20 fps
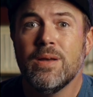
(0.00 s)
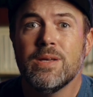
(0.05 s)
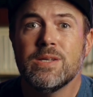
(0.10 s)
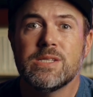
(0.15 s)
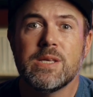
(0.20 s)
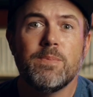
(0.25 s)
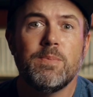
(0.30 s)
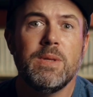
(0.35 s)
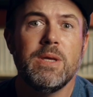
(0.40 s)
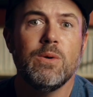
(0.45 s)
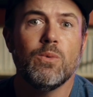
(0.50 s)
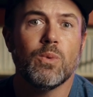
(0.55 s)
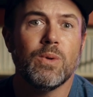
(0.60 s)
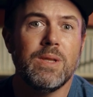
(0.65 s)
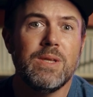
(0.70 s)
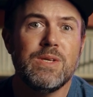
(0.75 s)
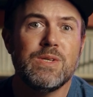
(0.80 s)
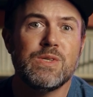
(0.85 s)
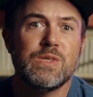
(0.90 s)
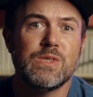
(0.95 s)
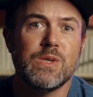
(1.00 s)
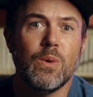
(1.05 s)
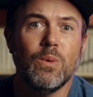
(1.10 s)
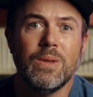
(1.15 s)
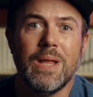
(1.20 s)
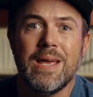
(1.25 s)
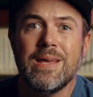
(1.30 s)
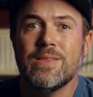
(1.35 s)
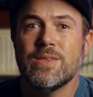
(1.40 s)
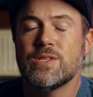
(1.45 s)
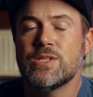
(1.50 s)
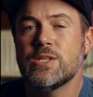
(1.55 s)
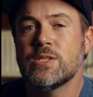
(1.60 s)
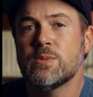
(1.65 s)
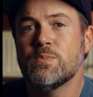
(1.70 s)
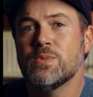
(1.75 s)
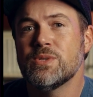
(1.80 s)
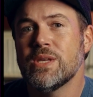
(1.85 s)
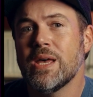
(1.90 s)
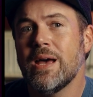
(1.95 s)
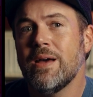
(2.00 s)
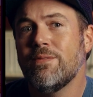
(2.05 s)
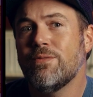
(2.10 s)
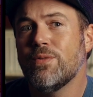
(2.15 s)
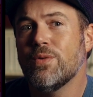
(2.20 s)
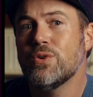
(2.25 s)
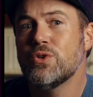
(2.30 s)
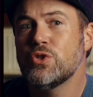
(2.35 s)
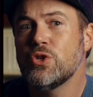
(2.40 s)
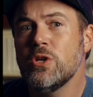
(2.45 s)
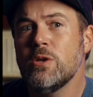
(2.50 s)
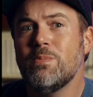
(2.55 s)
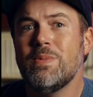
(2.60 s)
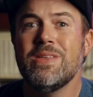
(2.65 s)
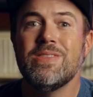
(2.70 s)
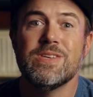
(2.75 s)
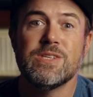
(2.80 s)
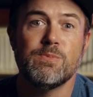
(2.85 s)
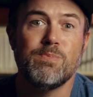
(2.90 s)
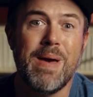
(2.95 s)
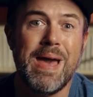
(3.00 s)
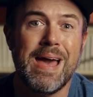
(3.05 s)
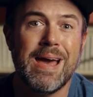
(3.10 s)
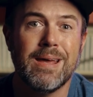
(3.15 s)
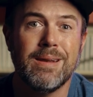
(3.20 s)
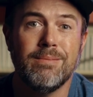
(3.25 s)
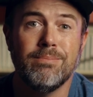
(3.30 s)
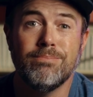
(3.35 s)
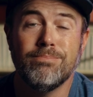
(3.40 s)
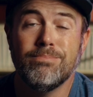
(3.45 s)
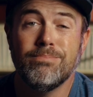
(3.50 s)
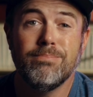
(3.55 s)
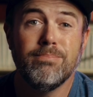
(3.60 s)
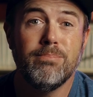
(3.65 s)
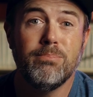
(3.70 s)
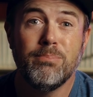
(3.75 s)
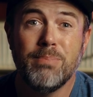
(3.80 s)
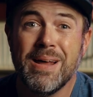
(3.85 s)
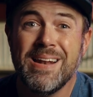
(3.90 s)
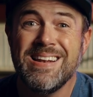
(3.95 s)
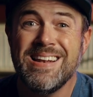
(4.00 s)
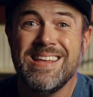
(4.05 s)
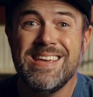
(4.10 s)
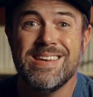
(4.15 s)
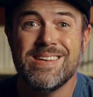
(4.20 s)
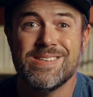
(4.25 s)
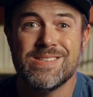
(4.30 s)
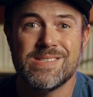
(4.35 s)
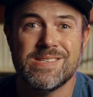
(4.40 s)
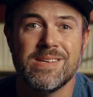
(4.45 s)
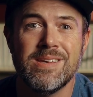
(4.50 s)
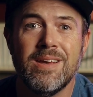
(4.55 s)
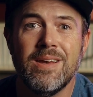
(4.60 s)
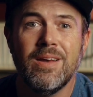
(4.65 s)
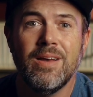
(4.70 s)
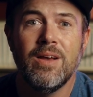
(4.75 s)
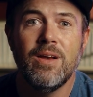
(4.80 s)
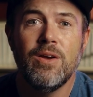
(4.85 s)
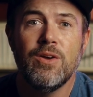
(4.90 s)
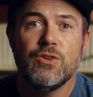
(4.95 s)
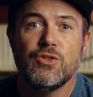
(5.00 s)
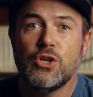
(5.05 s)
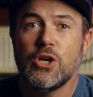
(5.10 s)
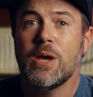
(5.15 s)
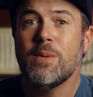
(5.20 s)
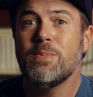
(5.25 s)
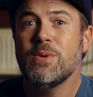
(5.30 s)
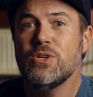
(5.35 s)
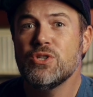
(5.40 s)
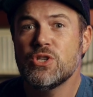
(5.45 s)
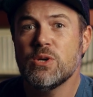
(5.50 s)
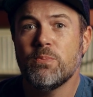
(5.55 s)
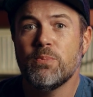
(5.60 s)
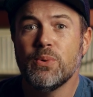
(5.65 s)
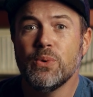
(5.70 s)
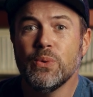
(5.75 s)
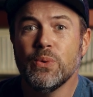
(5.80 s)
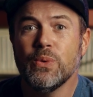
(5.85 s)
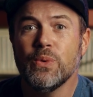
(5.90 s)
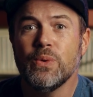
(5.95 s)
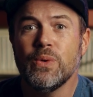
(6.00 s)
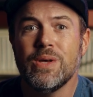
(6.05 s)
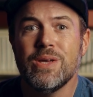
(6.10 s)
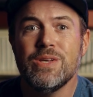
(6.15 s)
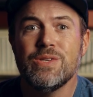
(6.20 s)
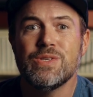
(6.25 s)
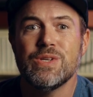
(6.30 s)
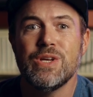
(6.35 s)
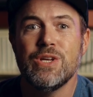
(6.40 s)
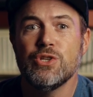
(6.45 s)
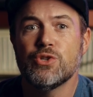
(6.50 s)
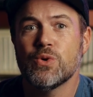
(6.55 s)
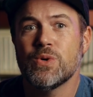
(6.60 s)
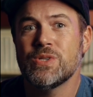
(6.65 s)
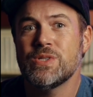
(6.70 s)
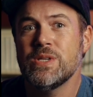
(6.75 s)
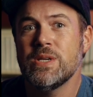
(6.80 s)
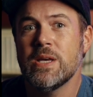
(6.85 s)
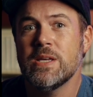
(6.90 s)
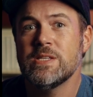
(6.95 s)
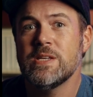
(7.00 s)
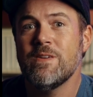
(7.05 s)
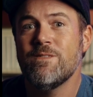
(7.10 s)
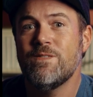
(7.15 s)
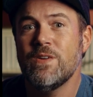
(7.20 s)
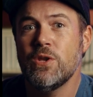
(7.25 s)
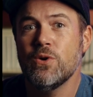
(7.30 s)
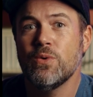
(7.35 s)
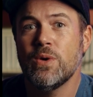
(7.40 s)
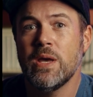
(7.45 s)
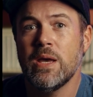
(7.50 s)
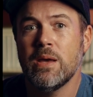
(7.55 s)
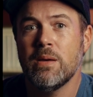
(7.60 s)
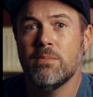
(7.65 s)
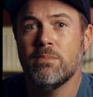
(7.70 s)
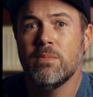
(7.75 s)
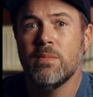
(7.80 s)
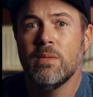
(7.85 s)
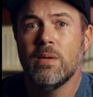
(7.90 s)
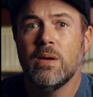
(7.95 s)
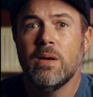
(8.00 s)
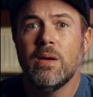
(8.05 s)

Something released so late in the system's life shouldn't be this bad, but it is. Championship Pool is interesting as a video game,